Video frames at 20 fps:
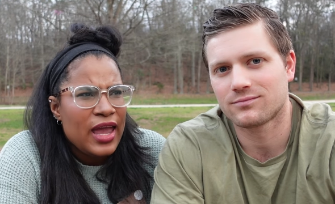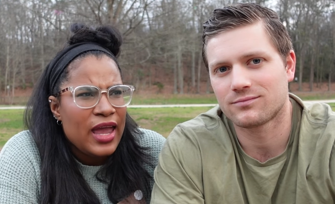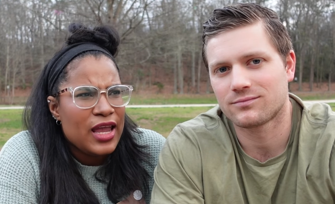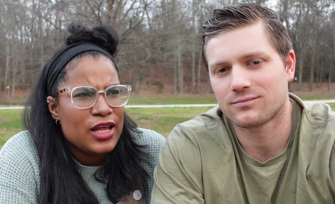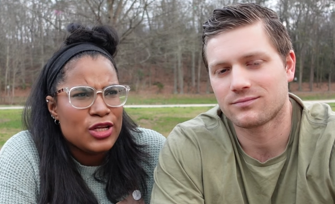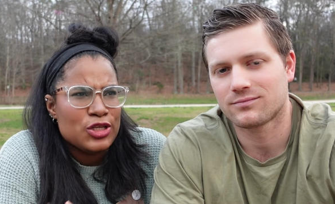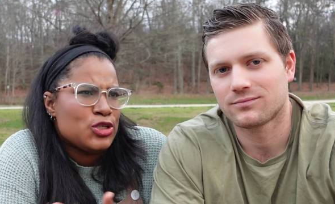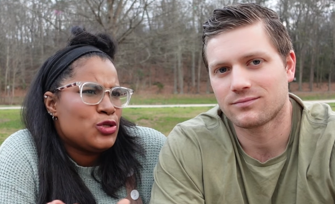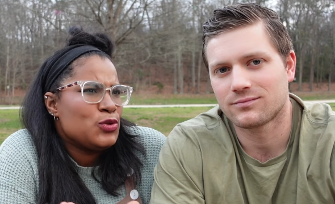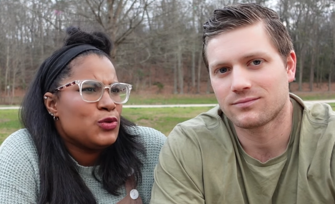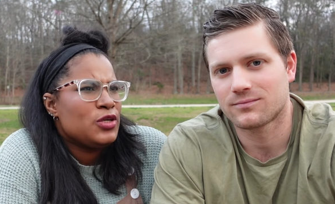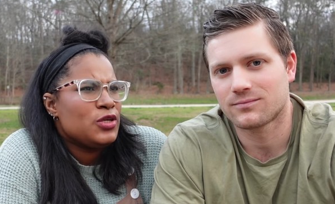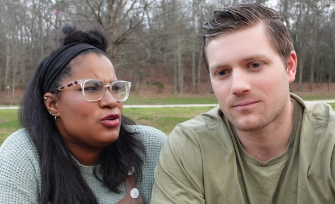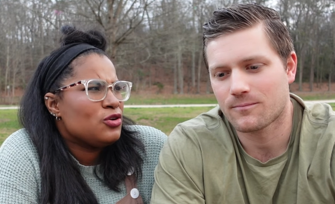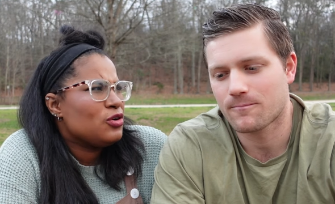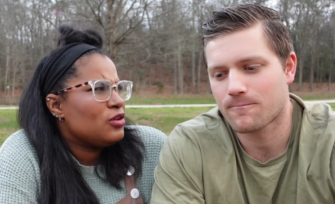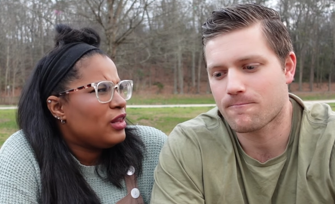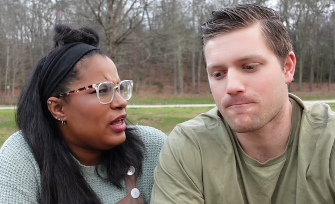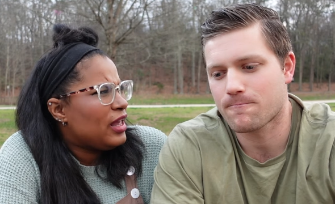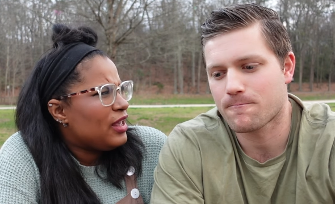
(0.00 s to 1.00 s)
Speaker 1: and shooting
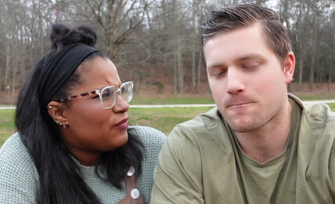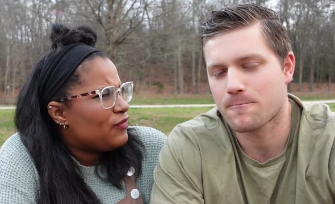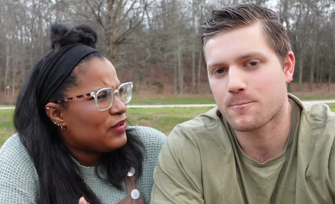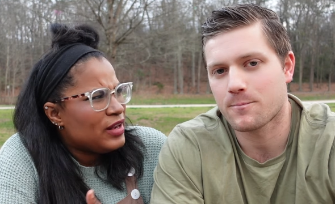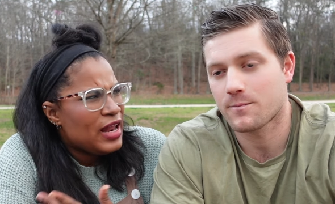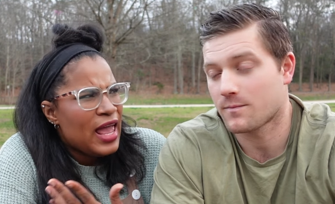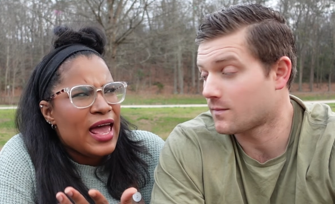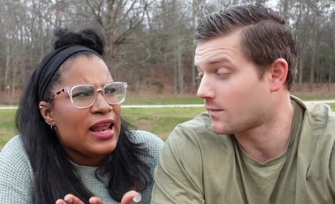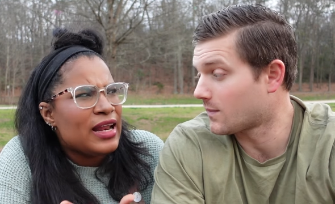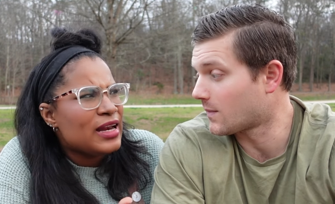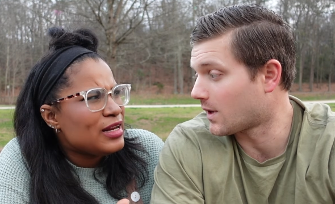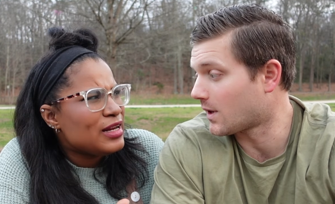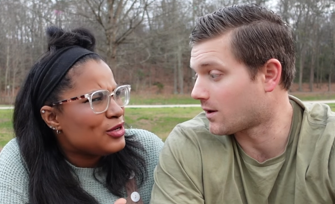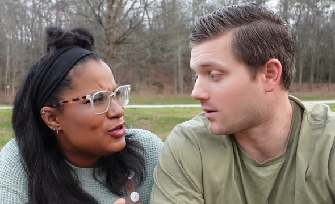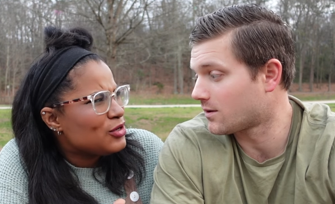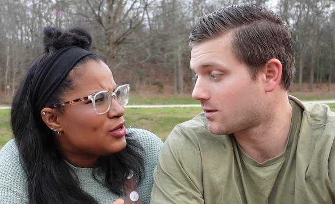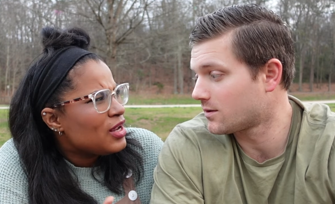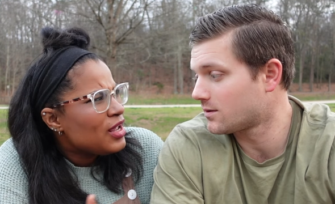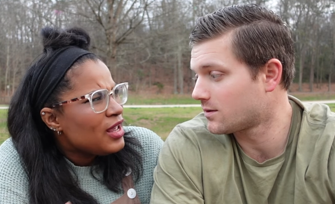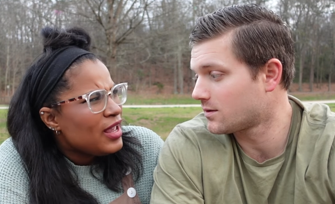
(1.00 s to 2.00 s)
your life and
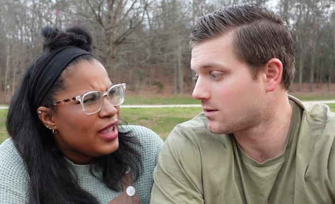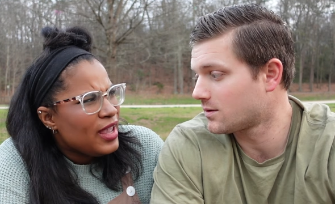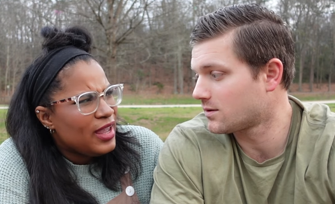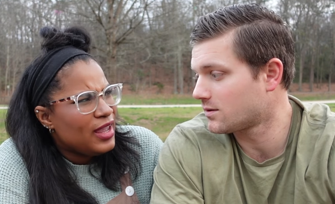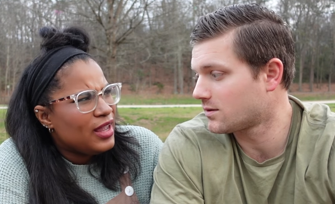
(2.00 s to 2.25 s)
editing yeah.